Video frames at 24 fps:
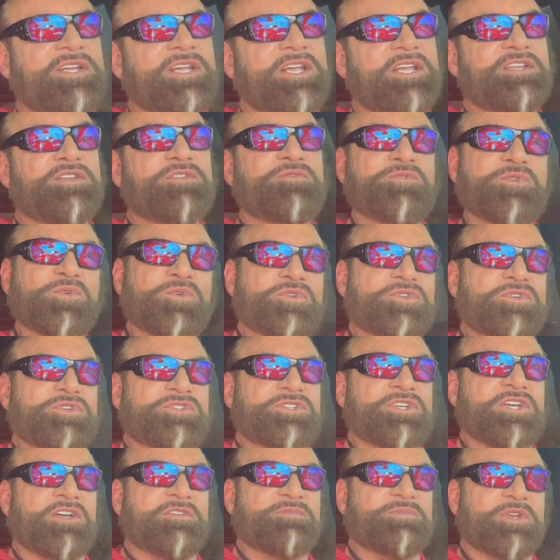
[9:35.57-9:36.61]
And you fooled
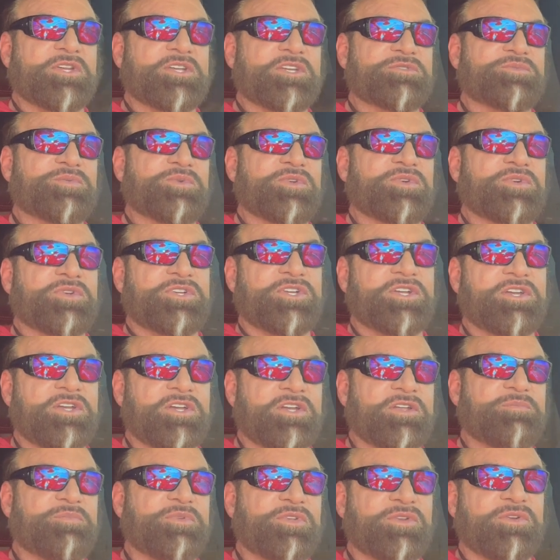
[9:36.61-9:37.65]
yourself because when we were
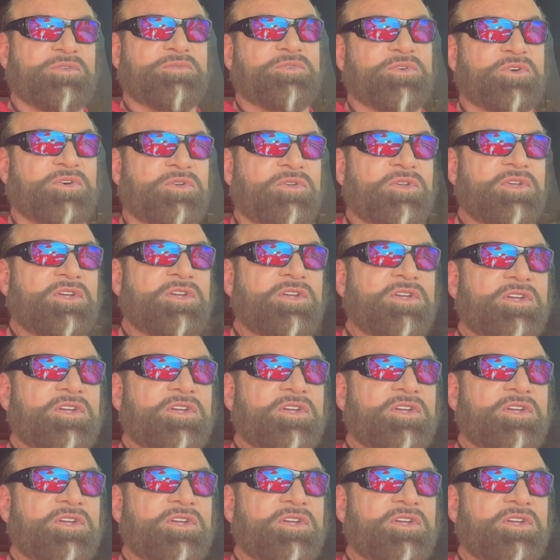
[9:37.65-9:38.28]
young and beautiful.